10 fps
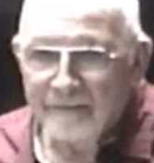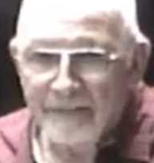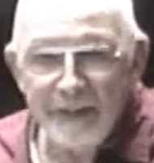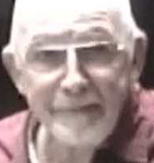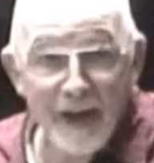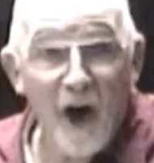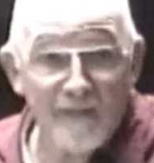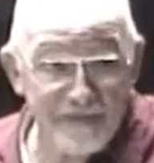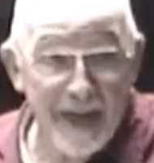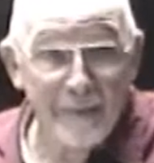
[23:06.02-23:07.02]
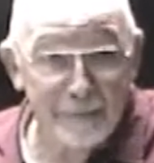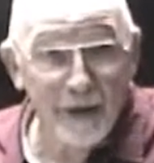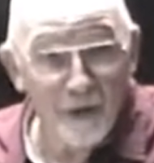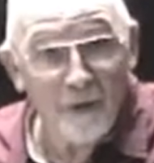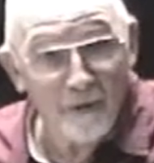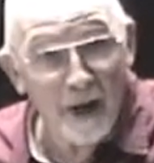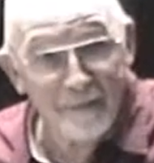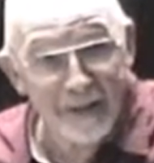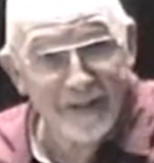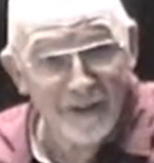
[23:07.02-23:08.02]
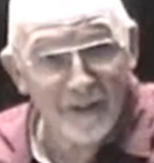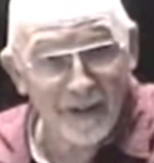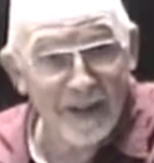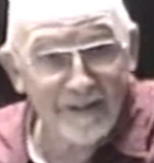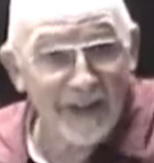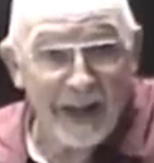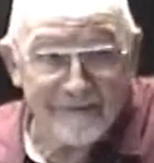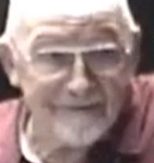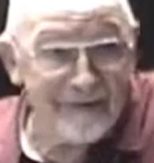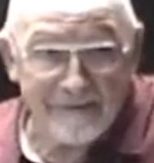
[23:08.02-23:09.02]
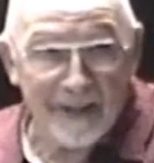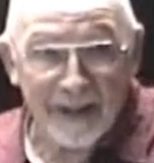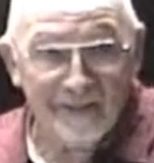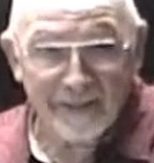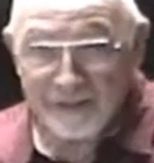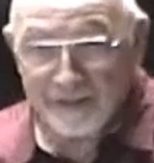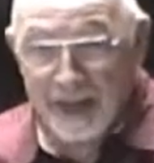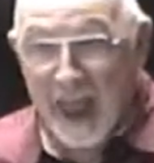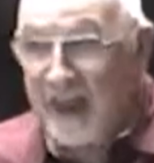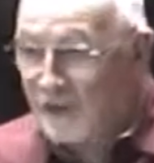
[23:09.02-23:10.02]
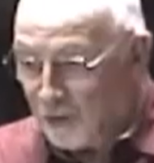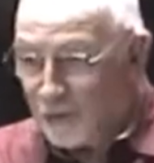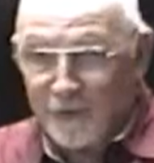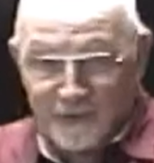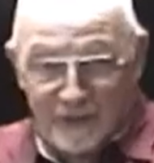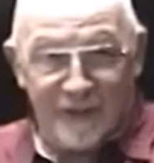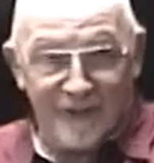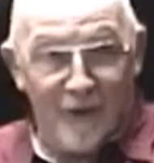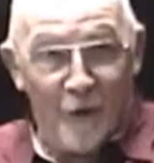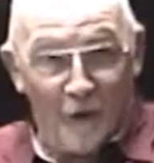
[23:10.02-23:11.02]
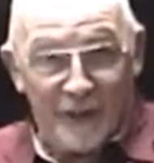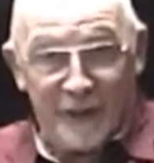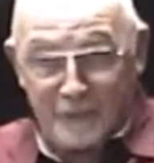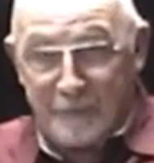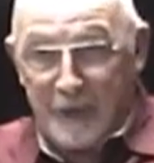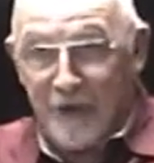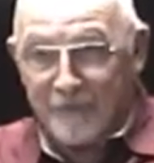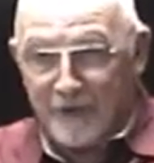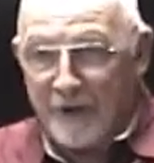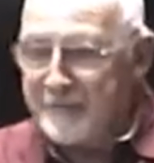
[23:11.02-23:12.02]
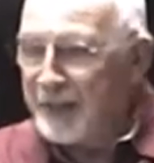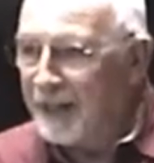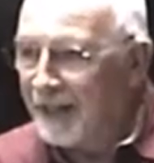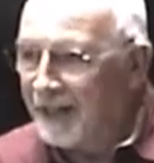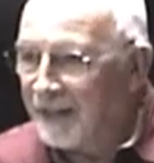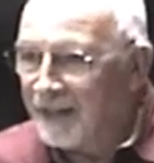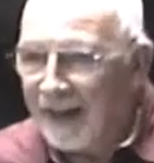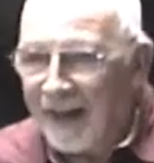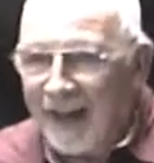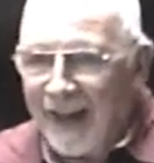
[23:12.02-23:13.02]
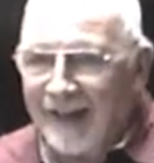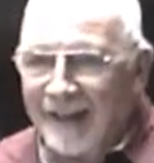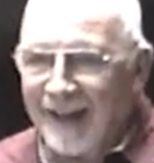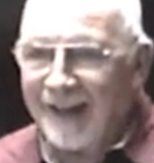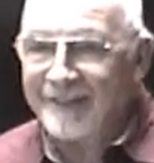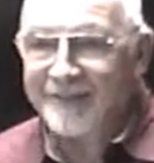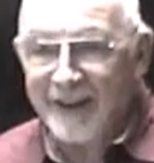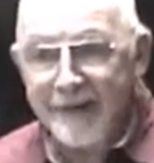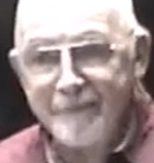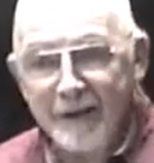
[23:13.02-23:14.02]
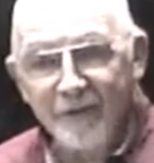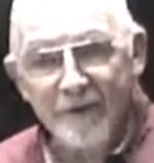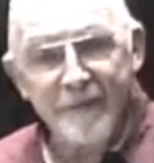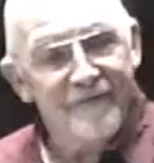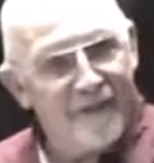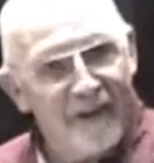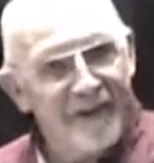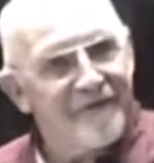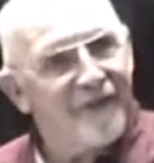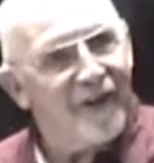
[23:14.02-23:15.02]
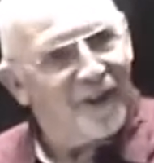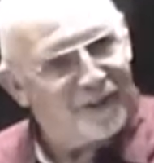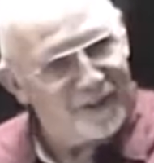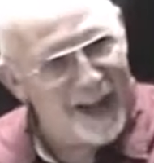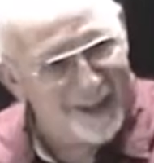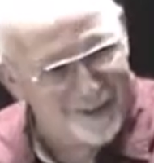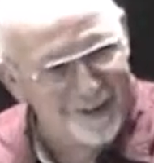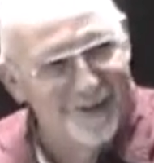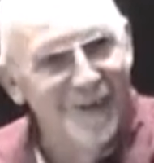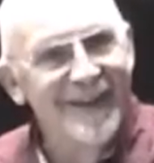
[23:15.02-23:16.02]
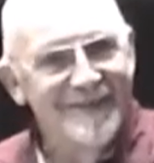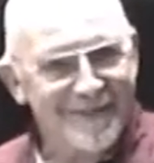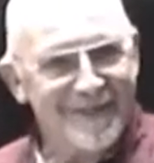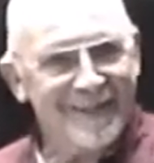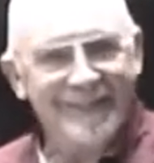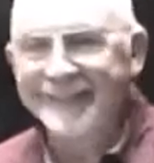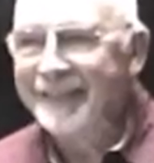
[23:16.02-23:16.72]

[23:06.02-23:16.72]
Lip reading: He'd be off of that pillow. I mean, you know, unless the angels were sitting there holding his pillow for him. And sleeping would have been very difficult in that situation, you know.